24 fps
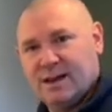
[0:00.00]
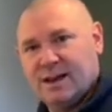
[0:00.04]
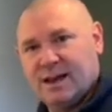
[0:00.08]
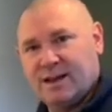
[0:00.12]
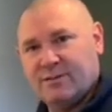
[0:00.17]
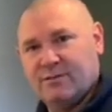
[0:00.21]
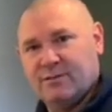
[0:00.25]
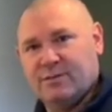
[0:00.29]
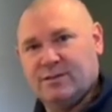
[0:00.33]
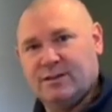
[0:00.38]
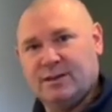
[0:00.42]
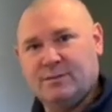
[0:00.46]

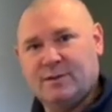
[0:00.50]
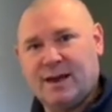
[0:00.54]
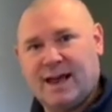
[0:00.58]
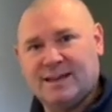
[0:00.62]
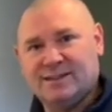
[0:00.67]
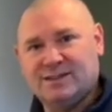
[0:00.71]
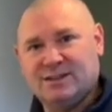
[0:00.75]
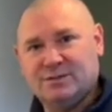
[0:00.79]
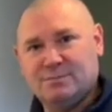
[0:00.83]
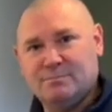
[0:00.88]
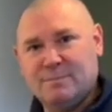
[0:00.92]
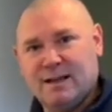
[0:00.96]
everything
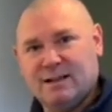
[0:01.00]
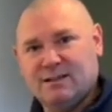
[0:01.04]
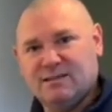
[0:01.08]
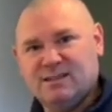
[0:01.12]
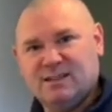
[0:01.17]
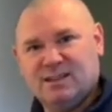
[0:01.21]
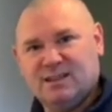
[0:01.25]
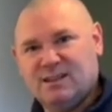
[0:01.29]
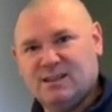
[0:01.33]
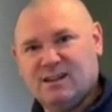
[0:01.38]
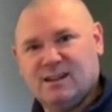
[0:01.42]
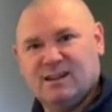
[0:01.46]
as it's
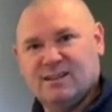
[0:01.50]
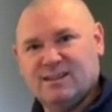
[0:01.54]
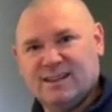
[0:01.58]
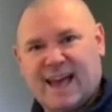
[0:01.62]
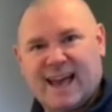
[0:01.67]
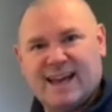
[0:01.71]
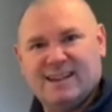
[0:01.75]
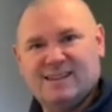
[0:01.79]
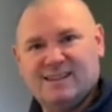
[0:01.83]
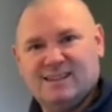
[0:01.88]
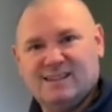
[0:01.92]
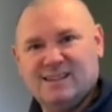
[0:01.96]
melting and
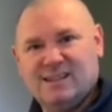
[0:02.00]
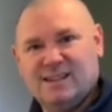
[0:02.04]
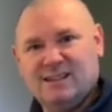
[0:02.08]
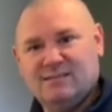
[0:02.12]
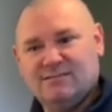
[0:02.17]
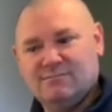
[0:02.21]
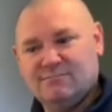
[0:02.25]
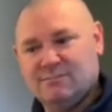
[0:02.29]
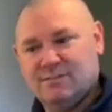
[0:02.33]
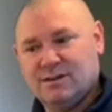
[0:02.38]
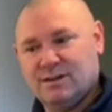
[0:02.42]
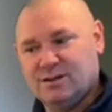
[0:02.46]
I add it
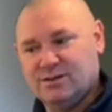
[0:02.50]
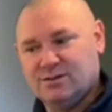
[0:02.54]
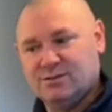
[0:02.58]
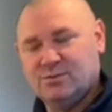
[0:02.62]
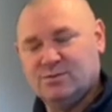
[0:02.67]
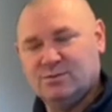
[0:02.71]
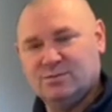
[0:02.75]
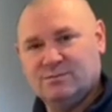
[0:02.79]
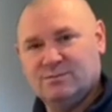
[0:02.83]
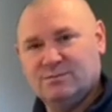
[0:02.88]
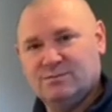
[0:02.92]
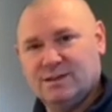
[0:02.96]
in and
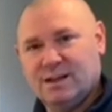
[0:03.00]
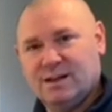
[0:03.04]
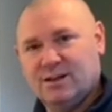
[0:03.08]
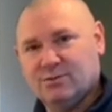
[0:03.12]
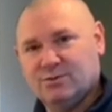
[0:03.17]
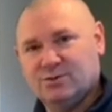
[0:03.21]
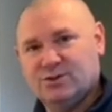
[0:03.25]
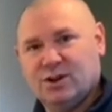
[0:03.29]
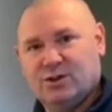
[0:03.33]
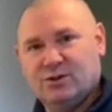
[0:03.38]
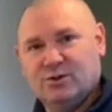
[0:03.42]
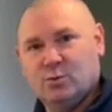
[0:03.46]
then I'll
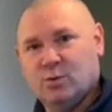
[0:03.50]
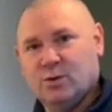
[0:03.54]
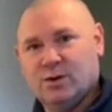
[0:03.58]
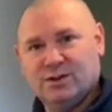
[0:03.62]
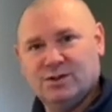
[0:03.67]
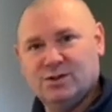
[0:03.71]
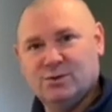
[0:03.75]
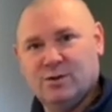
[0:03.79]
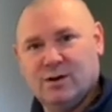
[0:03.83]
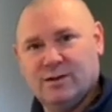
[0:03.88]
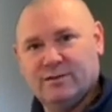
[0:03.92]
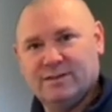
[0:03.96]
show you what I
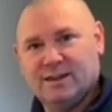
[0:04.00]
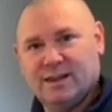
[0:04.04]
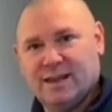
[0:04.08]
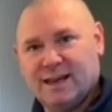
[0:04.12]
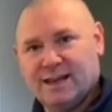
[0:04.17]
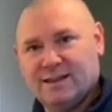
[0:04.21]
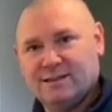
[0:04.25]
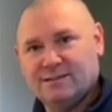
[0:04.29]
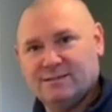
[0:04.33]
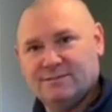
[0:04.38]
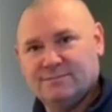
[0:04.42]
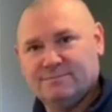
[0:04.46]
do after
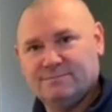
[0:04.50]
that.